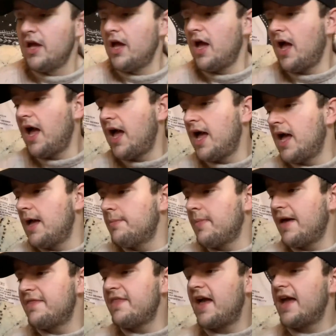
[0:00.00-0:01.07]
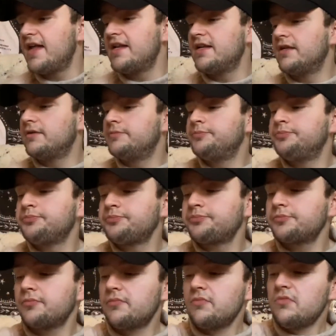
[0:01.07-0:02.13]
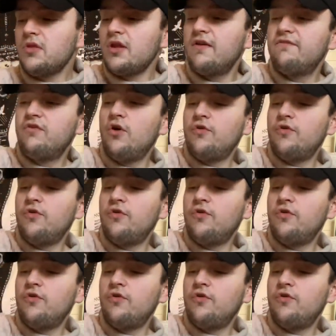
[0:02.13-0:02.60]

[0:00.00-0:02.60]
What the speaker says: and then, for a